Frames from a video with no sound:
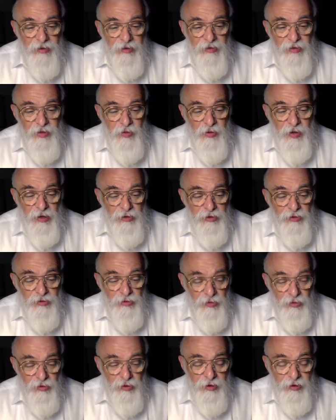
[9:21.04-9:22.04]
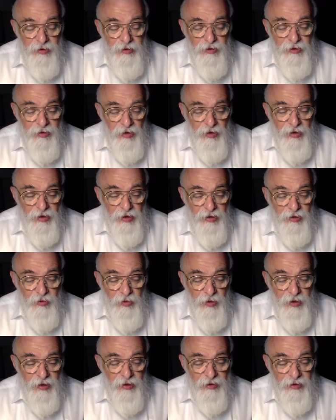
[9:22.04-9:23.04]
because we are drawing the Yochid
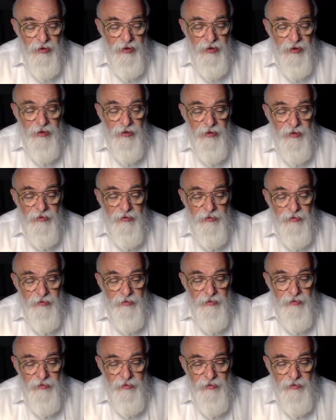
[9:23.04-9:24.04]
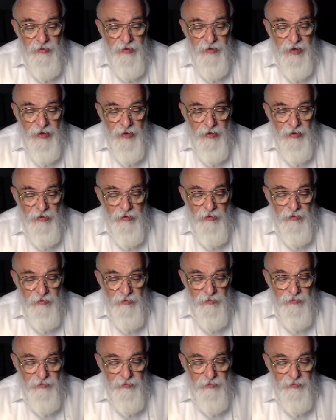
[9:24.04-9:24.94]
where in the Echod,